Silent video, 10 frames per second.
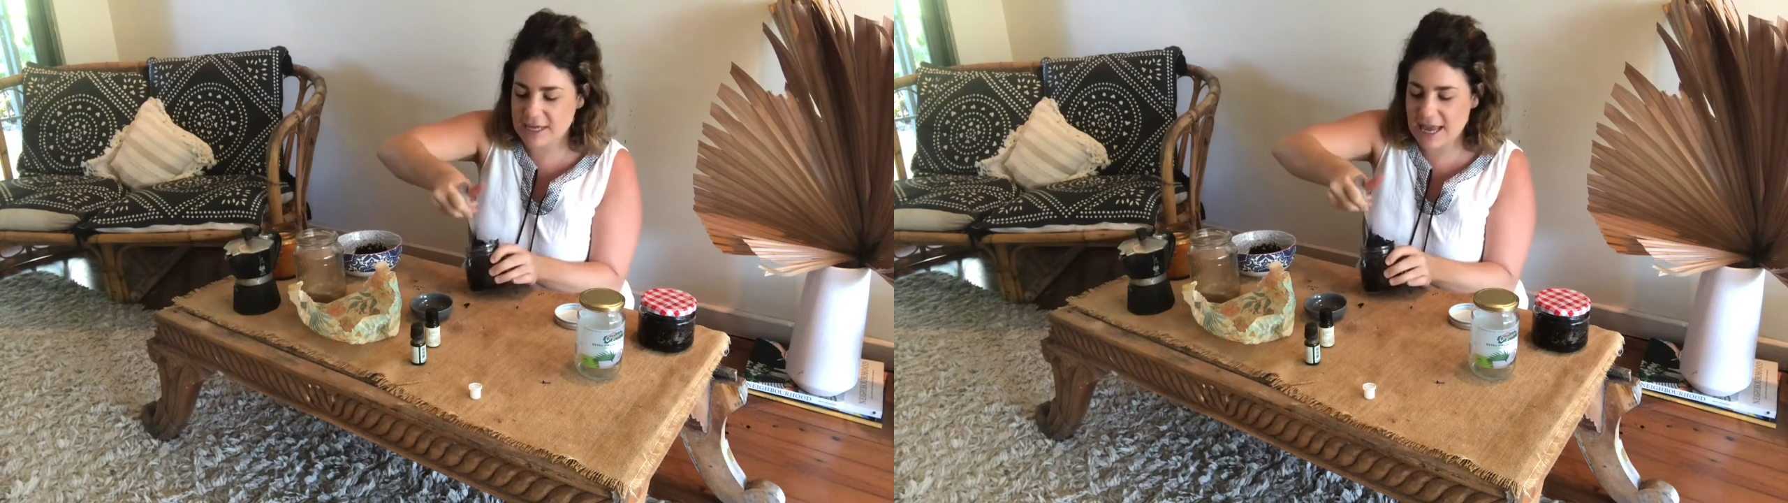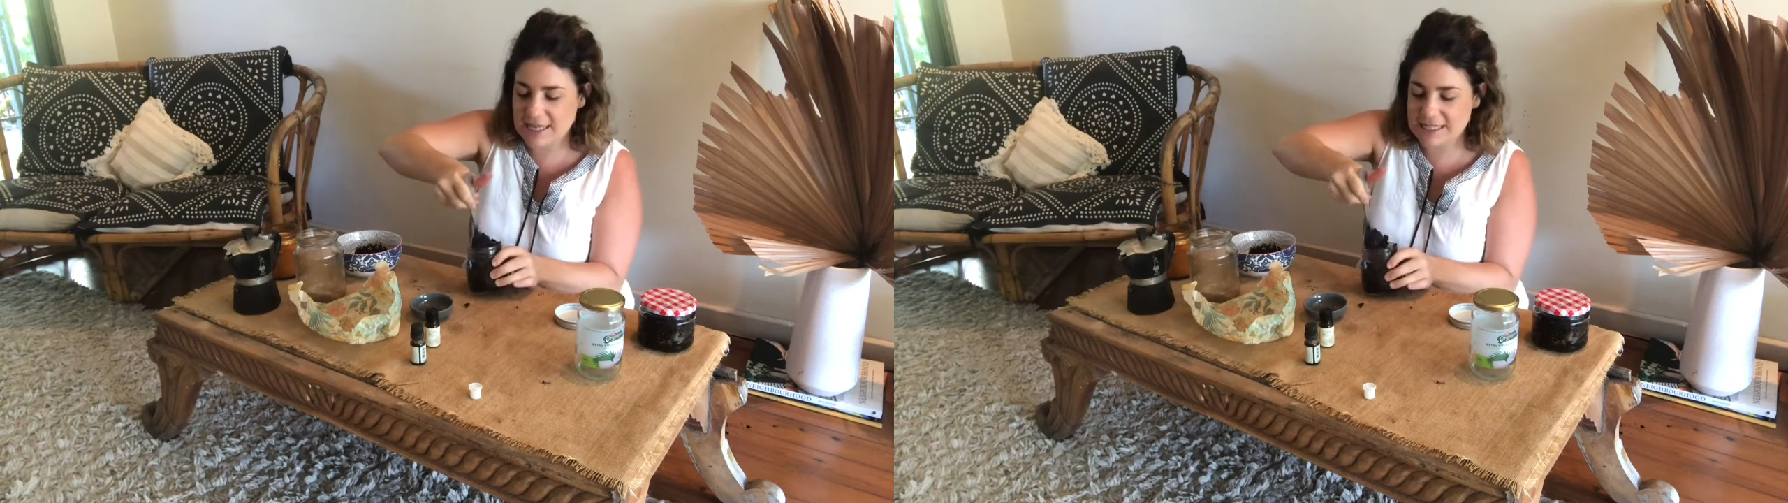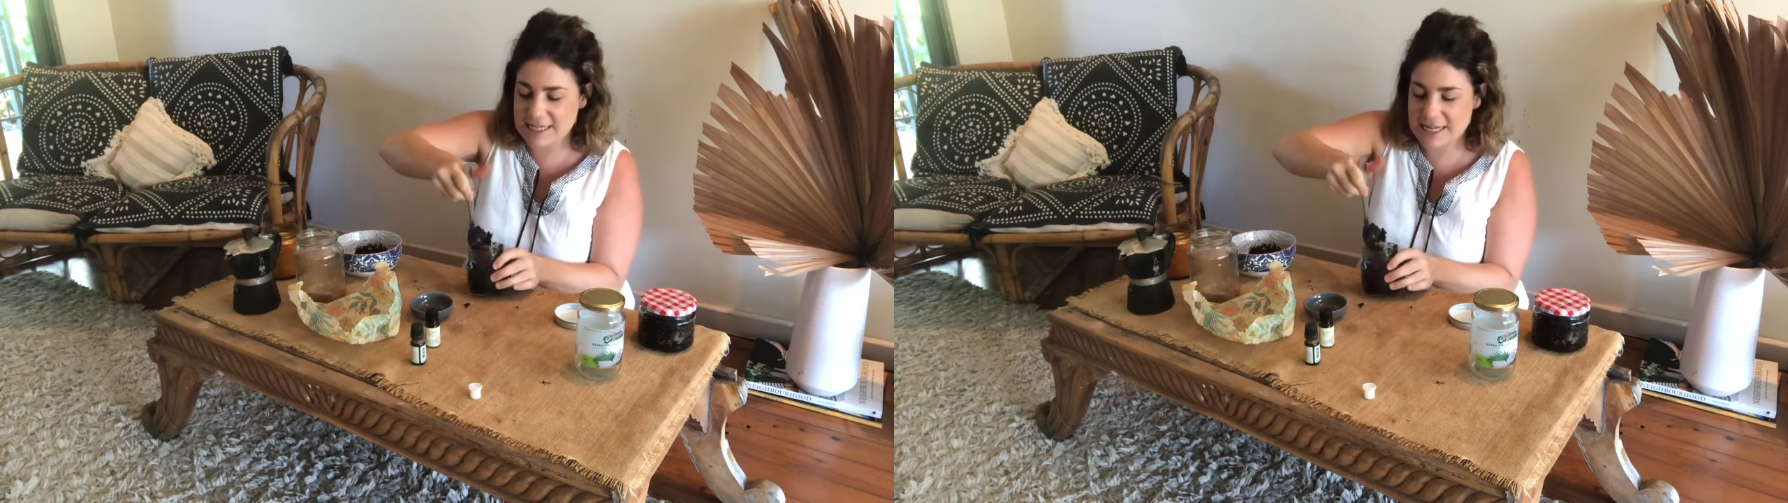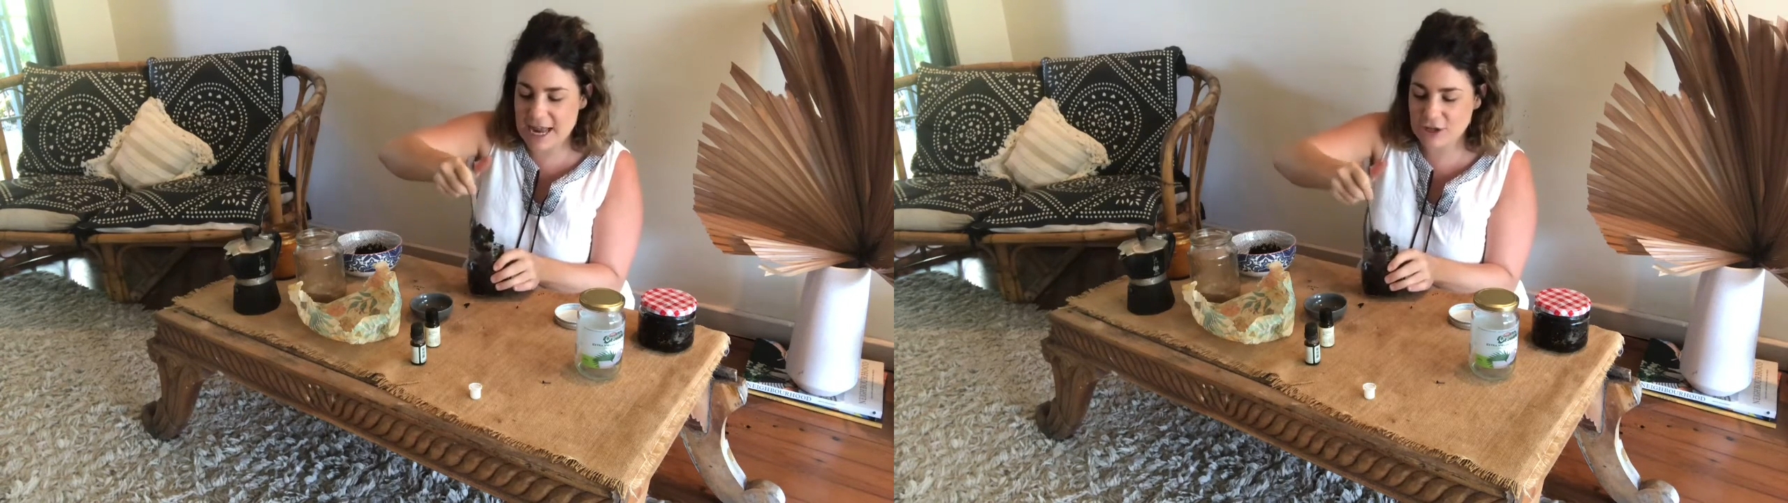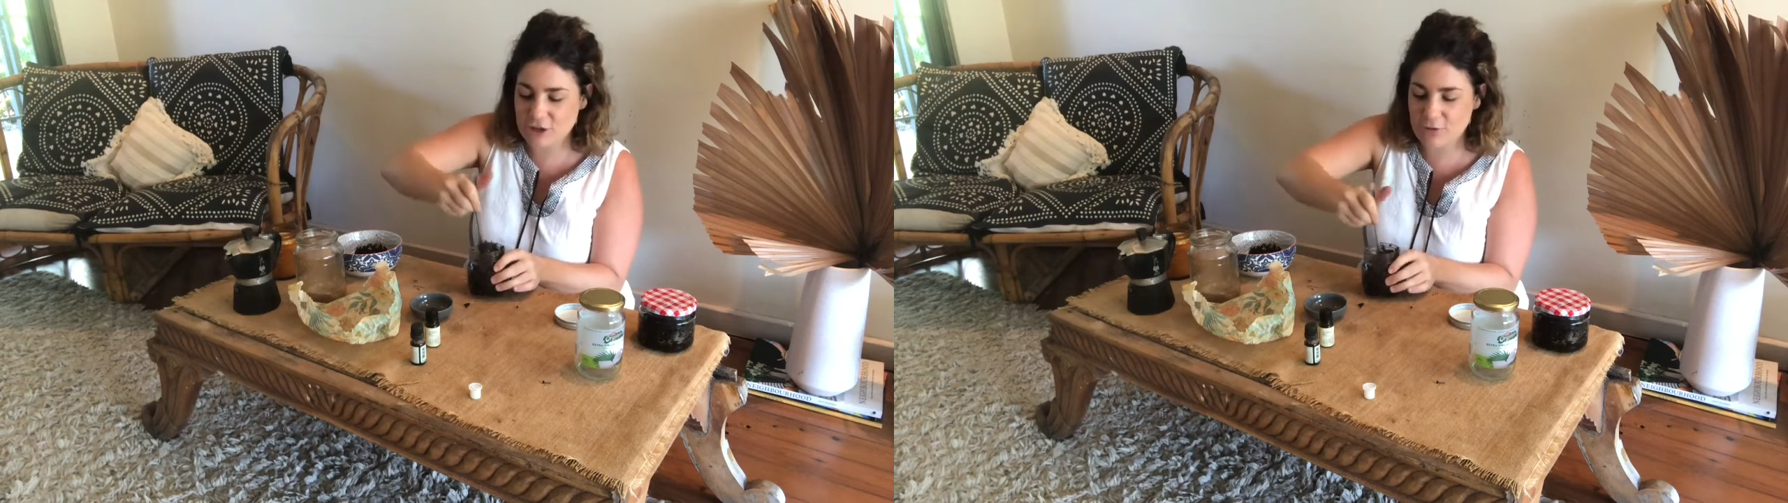and in a
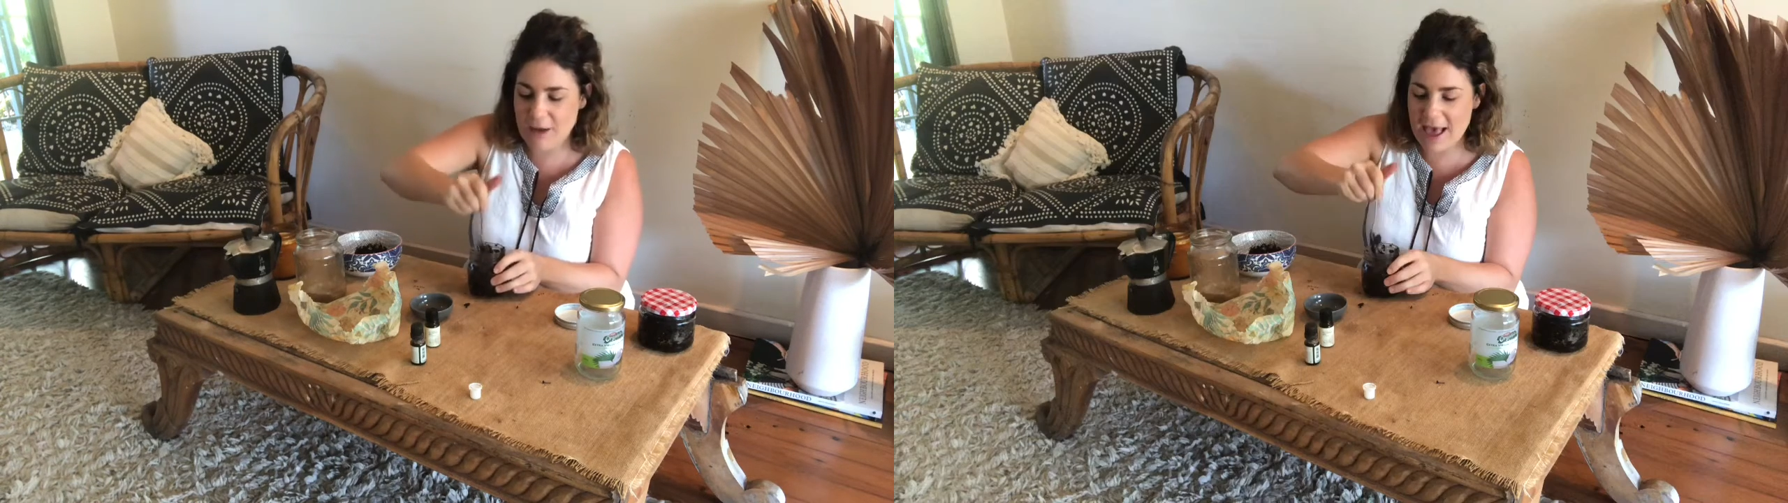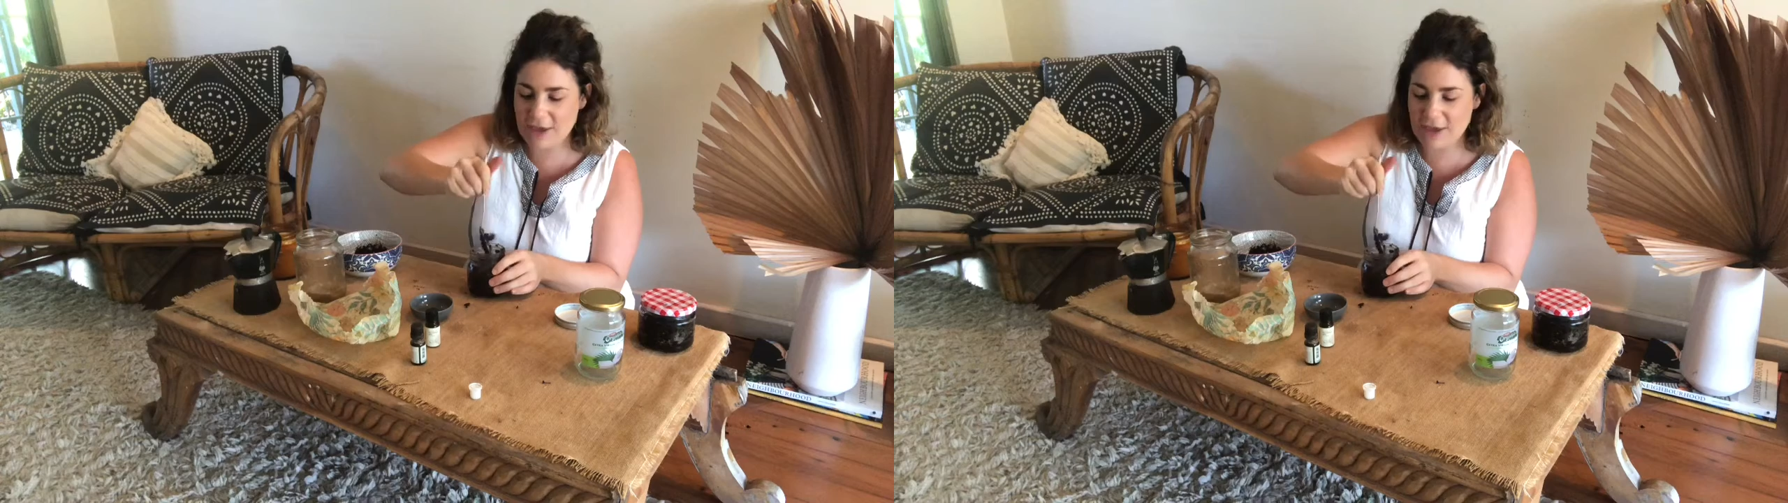natural way,